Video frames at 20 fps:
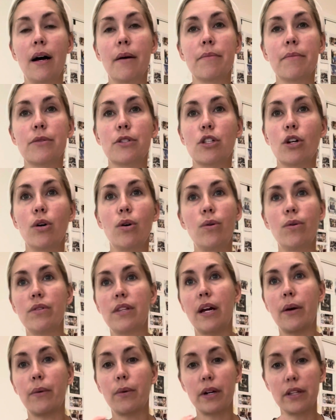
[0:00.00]
So
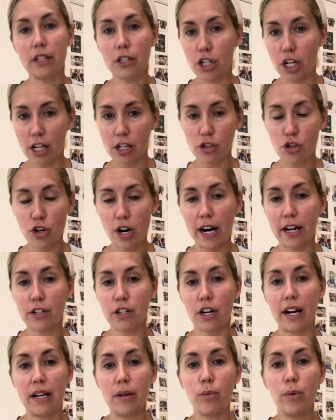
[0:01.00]
they were in the chicken tractor,
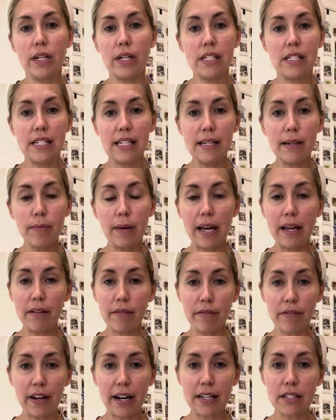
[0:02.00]
and we did
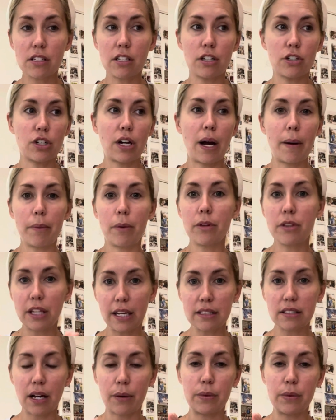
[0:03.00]
invest. There's a couple
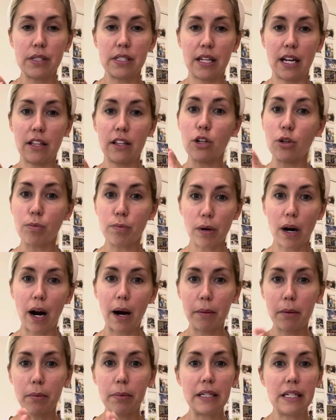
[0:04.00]
things I would say that you
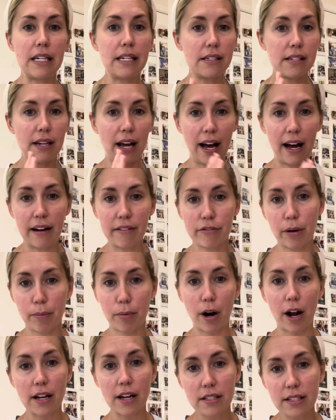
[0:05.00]
probably need to have for
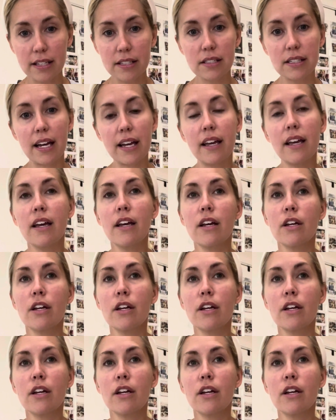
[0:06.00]
process day.